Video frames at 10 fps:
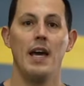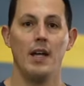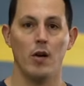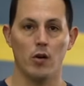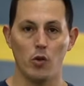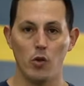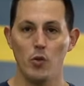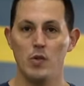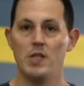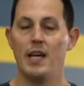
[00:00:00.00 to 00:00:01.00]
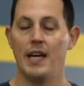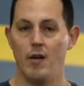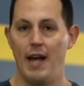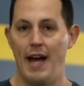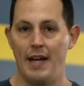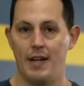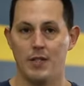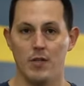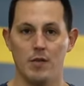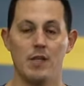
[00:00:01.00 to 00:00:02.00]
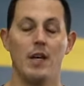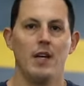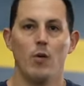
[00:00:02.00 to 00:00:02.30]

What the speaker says: and our glutes and our adductors.